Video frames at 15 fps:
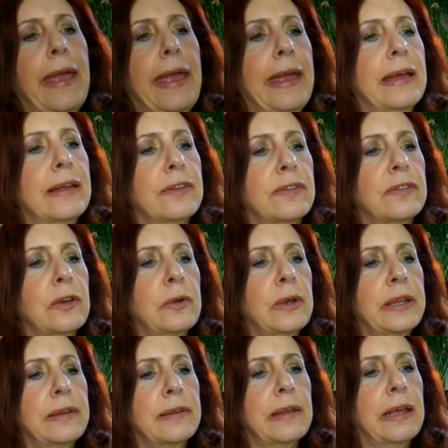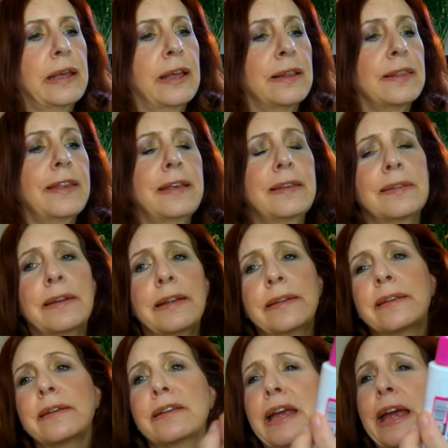And so it's uh, listed
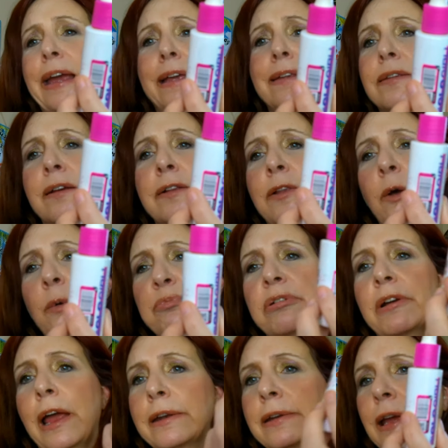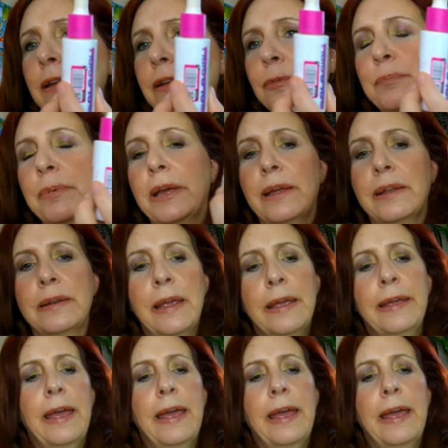as a, as a glow product, but